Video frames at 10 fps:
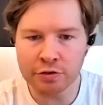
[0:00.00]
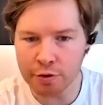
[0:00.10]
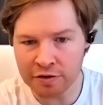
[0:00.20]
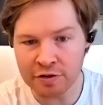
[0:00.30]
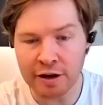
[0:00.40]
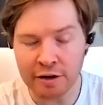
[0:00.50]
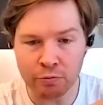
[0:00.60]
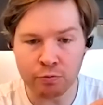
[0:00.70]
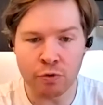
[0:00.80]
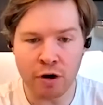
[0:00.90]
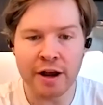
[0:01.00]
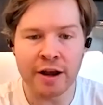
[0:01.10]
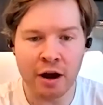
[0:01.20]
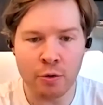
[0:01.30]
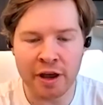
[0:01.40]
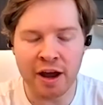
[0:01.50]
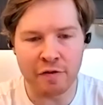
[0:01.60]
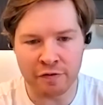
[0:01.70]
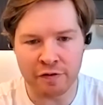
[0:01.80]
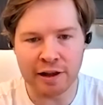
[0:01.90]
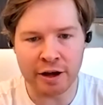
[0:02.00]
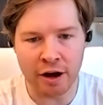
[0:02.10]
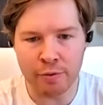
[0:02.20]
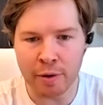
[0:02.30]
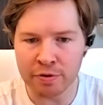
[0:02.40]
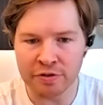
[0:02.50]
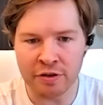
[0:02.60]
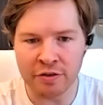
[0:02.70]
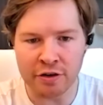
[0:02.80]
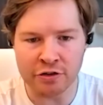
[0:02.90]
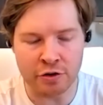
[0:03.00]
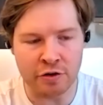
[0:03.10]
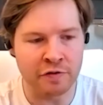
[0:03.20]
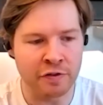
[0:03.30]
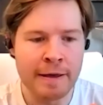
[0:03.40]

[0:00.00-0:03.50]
I'd say right now we have a fairly high representation of